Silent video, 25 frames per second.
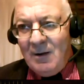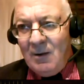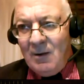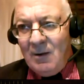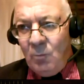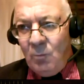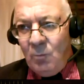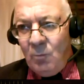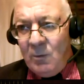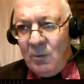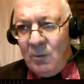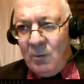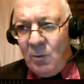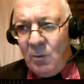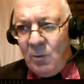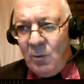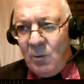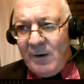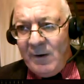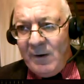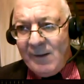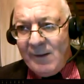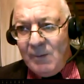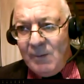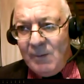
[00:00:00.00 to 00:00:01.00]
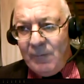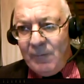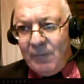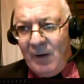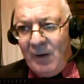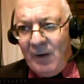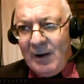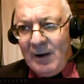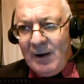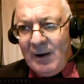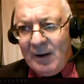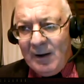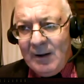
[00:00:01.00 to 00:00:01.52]
What worries me
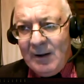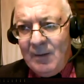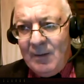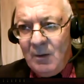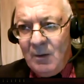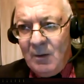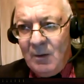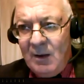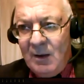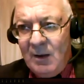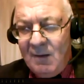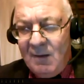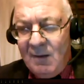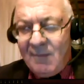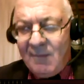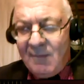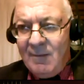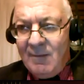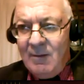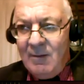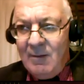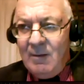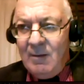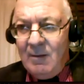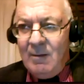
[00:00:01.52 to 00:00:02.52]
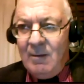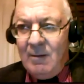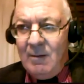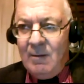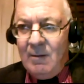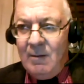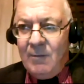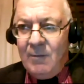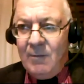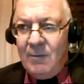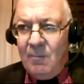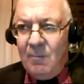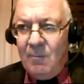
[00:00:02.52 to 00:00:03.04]
finally is
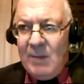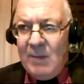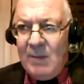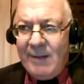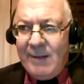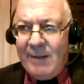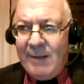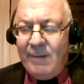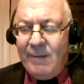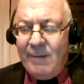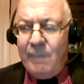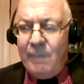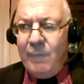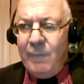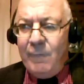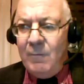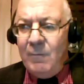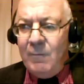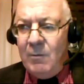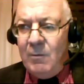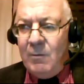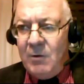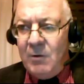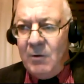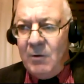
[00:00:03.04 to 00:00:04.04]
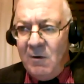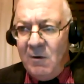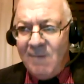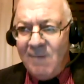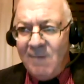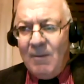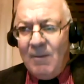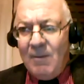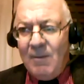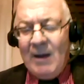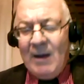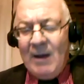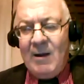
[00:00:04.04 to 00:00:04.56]
the massive news
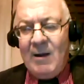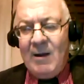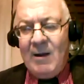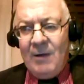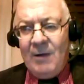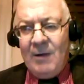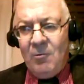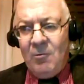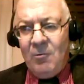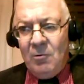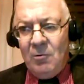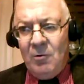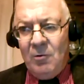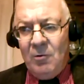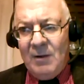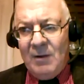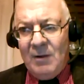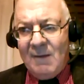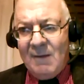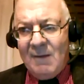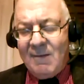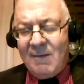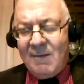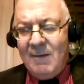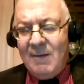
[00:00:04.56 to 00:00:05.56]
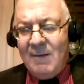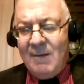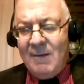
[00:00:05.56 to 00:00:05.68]
blackout on all this.